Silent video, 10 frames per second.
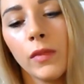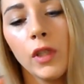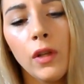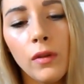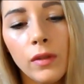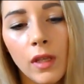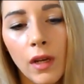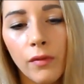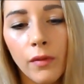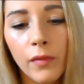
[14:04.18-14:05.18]
Nude
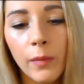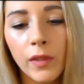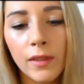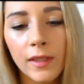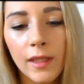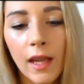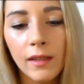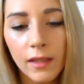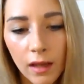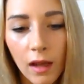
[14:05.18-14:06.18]
from Rimmel
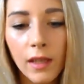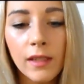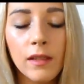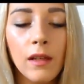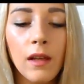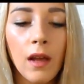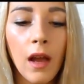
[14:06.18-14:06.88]
Scandeleyes